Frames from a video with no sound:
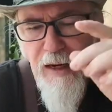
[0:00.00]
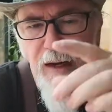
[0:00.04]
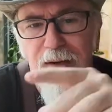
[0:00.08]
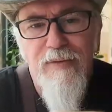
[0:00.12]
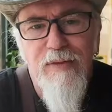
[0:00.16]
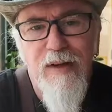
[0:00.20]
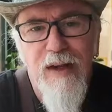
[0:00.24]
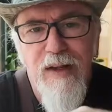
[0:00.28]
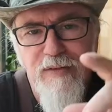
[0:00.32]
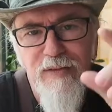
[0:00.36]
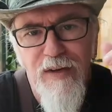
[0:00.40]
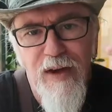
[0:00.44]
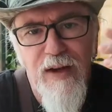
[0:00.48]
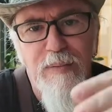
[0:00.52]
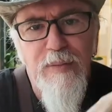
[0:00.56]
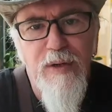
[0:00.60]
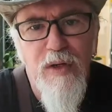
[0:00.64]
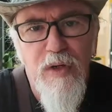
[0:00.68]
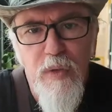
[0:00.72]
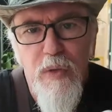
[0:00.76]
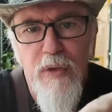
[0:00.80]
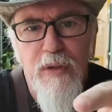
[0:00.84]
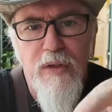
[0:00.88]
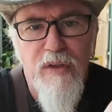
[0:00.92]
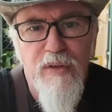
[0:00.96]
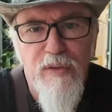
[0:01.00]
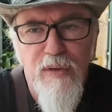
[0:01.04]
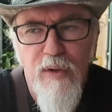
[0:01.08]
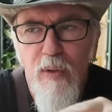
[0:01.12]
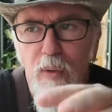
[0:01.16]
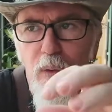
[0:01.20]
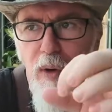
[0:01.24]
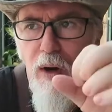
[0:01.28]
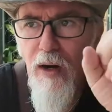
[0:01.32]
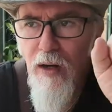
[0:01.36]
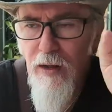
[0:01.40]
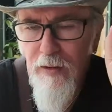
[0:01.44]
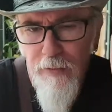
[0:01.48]
if, if I've been doing this for
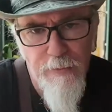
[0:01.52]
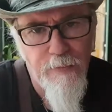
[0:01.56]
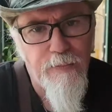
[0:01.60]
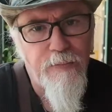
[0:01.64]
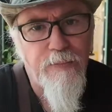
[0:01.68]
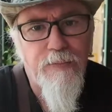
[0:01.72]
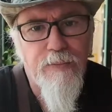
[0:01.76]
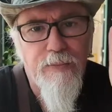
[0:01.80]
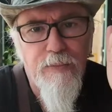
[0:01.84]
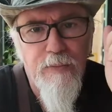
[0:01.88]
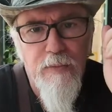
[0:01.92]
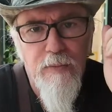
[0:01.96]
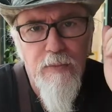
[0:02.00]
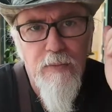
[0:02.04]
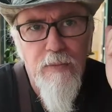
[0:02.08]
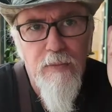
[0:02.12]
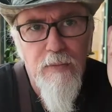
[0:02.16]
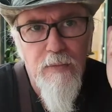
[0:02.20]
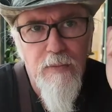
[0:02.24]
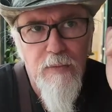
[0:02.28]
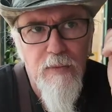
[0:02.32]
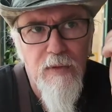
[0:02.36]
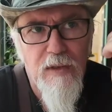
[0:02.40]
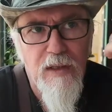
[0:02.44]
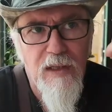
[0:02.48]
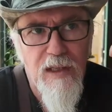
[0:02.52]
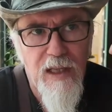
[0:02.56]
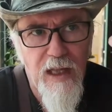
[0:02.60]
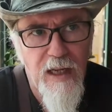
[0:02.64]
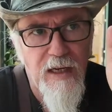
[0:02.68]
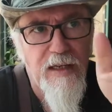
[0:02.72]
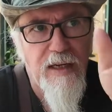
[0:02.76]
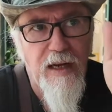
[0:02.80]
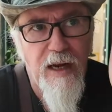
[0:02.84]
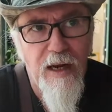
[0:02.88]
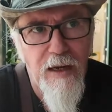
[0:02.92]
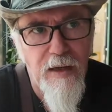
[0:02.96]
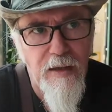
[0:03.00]
a while,
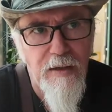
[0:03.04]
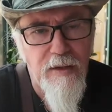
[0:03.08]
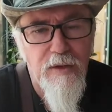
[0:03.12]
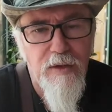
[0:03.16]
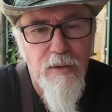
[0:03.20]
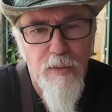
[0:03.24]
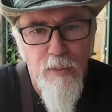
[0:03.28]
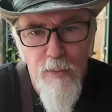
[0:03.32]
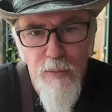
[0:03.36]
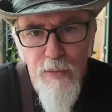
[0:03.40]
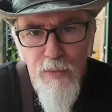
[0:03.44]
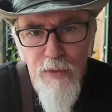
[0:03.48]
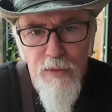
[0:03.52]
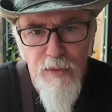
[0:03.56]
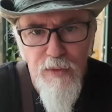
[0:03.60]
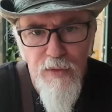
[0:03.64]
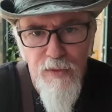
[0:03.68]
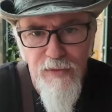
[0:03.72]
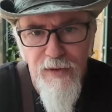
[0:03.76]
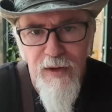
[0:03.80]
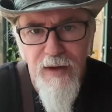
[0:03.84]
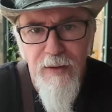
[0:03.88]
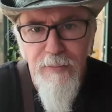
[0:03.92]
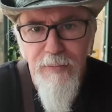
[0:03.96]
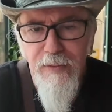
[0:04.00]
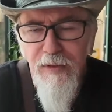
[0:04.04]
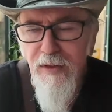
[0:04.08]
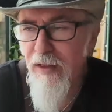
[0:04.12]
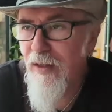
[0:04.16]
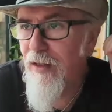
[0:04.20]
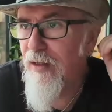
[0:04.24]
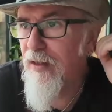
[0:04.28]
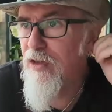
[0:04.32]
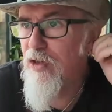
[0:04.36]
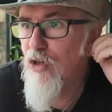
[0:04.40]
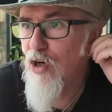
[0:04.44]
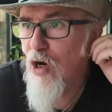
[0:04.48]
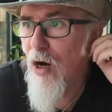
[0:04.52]
then yeah, you, you develop
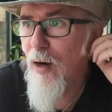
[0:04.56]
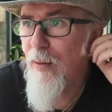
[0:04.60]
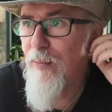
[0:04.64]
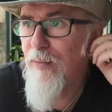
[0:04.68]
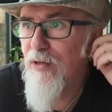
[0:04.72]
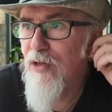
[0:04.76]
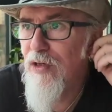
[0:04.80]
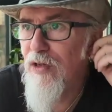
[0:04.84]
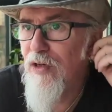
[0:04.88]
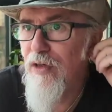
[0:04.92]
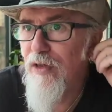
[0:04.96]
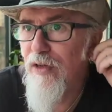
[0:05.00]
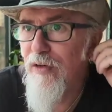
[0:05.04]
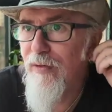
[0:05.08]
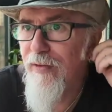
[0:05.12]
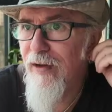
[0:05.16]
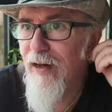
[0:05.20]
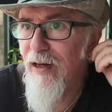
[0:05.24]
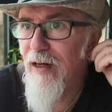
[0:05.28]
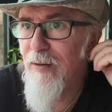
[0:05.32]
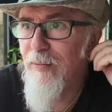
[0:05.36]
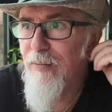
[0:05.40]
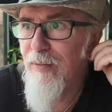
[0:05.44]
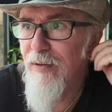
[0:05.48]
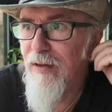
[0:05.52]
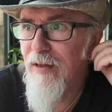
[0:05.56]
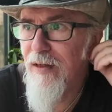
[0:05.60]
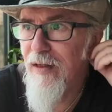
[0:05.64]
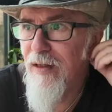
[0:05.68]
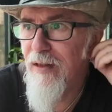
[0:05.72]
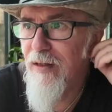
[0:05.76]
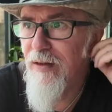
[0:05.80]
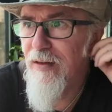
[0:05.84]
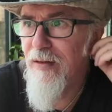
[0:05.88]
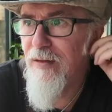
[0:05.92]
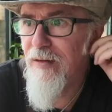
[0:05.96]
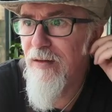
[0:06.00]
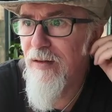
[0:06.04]
the chops, you develop
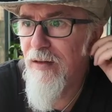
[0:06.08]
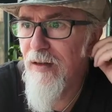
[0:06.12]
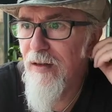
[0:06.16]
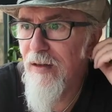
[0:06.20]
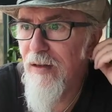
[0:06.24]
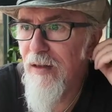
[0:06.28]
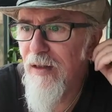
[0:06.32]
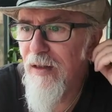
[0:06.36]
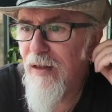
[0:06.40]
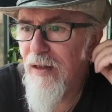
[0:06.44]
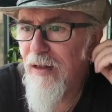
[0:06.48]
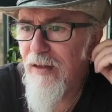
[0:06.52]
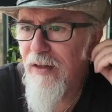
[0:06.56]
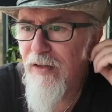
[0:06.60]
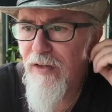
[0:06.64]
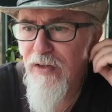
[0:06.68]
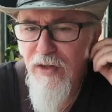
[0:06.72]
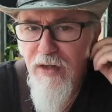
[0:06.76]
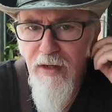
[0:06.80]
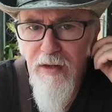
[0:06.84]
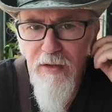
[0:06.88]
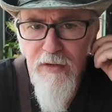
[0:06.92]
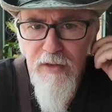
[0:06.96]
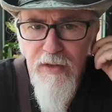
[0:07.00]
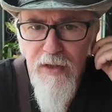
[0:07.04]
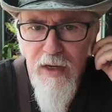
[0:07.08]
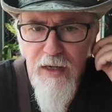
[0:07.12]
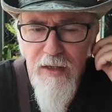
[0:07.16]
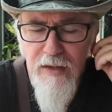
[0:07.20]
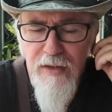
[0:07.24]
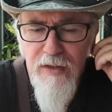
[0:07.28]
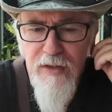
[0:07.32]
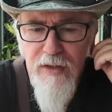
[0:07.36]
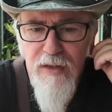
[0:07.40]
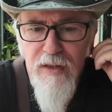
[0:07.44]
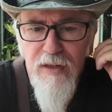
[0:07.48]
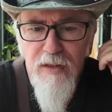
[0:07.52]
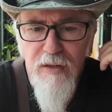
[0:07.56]
the, the skill
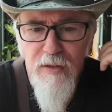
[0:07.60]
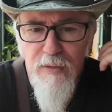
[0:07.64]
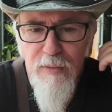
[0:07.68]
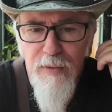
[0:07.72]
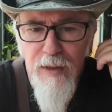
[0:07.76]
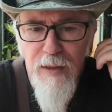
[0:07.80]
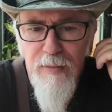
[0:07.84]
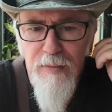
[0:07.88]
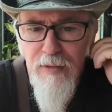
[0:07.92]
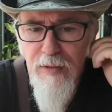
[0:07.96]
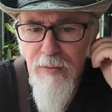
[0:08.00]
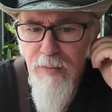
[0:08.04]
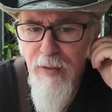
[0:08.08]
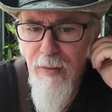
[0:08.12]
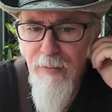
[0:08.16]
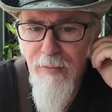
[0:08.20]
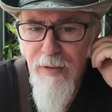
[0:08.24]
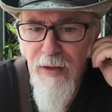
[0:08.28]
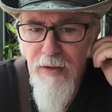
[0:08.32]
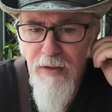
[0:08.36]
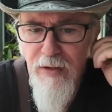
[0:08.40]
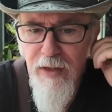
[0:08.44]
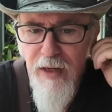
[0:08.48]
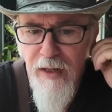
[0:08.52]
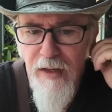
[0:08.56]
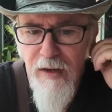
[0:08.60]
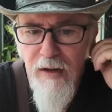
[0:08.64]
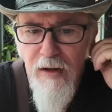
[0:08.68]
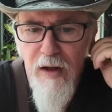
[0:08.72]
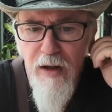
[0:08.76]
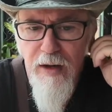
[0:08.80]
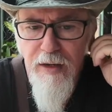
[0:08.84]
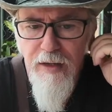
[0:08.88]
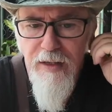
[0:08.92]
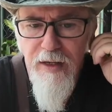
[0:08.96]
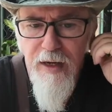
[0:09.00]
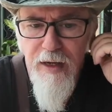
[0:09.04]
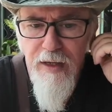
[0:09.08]
sets to be able to pump out daily
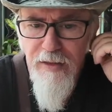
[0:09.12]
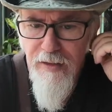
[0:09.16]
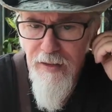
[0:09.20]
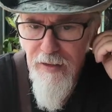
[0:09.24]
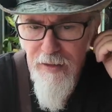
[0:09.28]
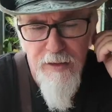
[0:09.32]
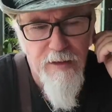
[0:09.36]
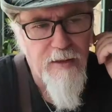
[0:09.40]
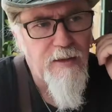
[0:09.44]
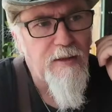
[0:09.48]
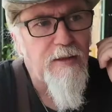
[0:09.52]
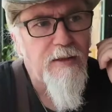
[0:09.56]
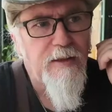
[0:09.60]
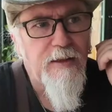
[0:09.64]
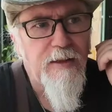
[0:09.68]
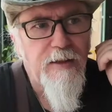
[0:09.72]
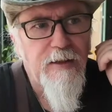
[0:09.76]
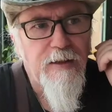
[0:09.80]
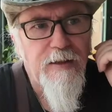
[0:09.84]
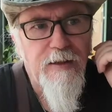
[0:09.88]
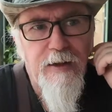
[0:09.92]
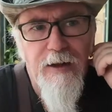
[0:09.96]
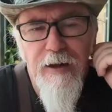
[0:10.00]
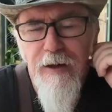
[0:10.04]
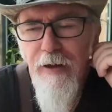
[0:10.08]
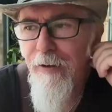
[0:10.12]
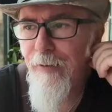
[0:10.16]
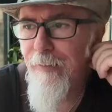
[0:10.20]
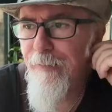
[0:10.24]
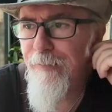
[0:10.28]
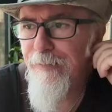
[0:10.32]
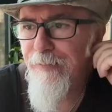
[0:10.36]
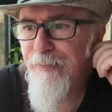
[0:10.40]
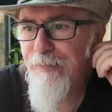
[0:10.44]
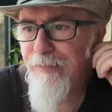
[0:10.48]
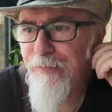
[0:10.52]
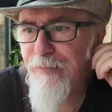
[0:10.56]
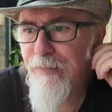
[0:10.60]
content.
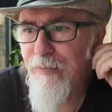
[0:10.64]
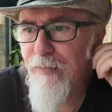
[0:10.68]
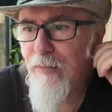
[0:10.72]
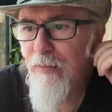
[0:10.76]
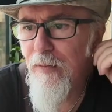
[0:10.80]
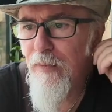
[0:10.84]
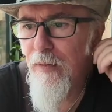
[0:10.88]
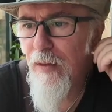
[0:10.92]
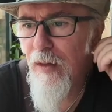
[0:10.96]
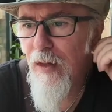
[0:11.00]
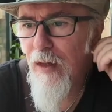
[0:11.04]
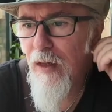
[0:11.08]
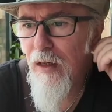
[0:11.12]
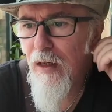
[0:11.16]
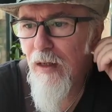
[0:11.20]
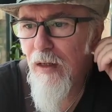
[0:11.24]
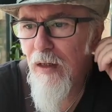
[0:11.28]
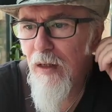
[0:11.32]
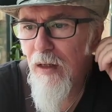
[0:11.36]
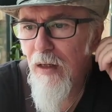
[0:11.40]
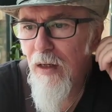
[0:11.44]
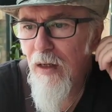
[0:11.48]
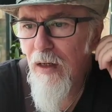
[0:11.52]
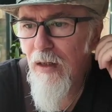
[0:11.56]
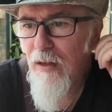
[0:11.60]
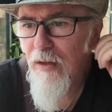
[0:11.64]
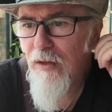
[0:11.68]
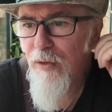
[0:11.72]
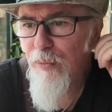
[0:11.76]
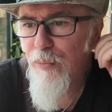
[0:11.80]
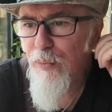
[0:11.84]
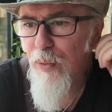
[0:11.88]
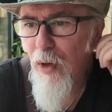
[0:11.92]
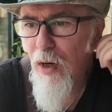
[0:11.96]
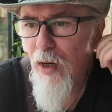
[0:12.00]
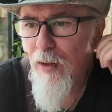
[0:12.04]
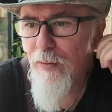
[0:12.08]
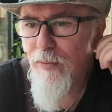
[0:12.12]
Um,
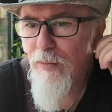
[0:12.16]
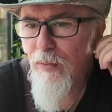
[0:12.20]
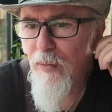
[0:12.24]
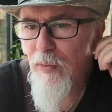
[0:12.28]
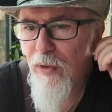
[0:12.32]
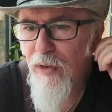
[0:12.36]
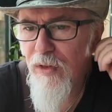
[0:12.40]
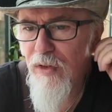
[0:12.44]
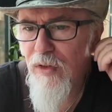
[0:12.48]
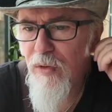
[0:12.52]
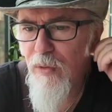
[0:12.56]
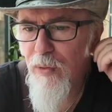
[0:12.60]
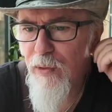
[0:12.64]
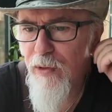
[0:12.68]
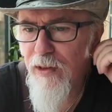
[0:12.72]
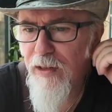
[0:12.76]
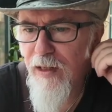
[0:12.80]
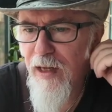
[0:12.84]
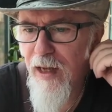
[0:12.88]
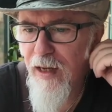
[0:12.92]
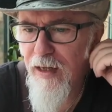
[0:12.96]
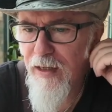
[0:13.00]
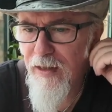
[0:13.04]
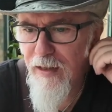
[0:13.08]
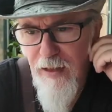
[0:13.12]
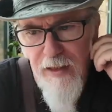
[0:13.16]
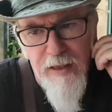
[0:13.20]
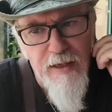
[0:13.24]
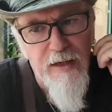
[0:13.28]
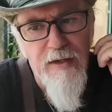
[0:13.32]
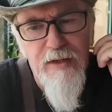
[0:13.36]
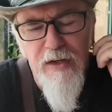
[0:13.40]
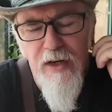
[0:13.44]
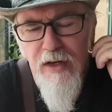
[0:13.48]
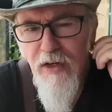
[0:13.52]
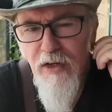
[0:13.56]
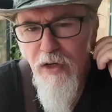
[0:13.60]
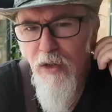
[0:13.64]
the problem with doing that
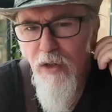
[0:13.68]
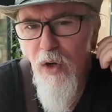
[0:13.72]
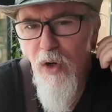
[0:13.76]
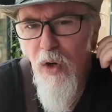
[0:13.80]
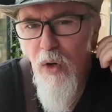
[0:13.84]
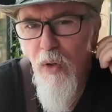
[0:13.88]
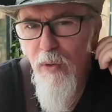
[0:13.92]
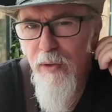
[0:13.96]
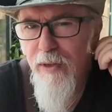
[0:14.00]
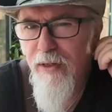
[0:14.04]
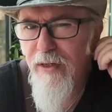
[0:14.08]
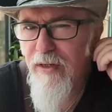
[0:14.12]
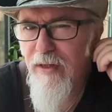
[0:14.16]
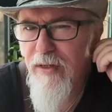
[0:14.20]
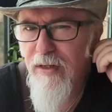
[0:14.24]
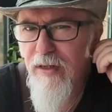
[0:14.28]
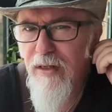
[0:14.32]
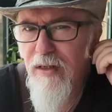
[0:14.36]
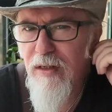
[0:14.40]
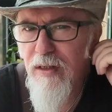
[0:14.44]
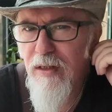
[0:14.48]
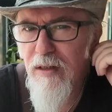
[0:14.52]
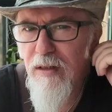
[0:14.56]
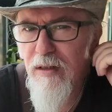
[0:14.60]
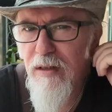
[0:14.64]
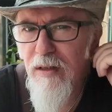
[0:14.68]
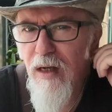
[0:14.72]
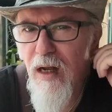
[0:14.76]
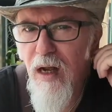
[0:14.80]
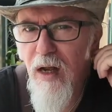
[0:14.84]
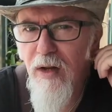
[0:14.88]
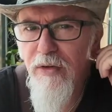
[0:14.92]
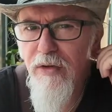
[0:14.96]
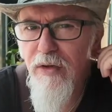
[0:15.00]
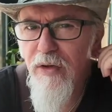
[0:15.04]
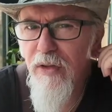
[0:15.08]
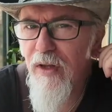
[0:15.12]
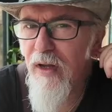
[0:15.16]
is that you're always
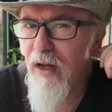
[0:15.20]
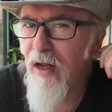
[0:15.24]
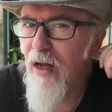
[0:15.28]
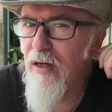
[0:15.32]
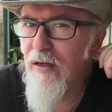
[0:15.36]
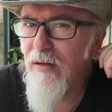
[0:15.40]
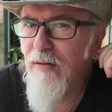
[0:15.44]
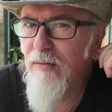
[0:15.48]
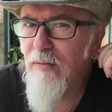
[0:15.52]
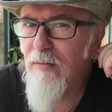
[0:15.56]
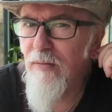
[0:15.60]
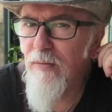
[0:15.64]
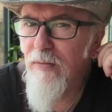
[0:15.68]
under the gun